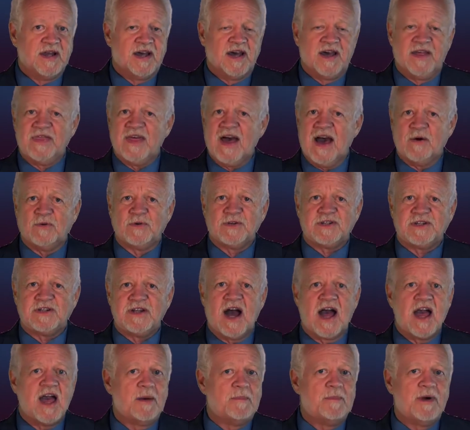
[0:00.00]
and that was
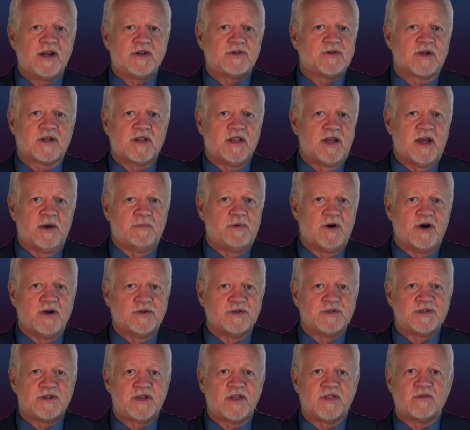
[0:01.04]
diametrically
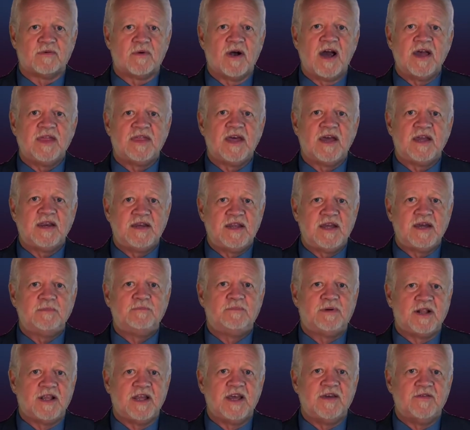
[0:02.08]
opposed to the right they did
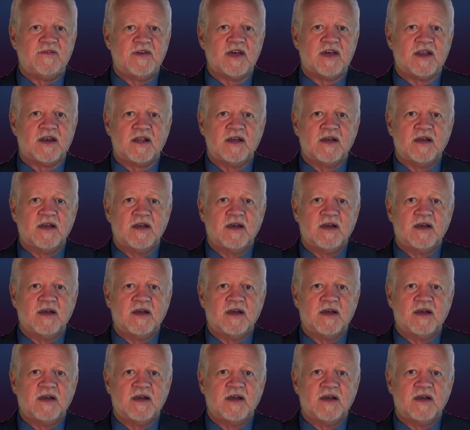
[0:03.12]
believe in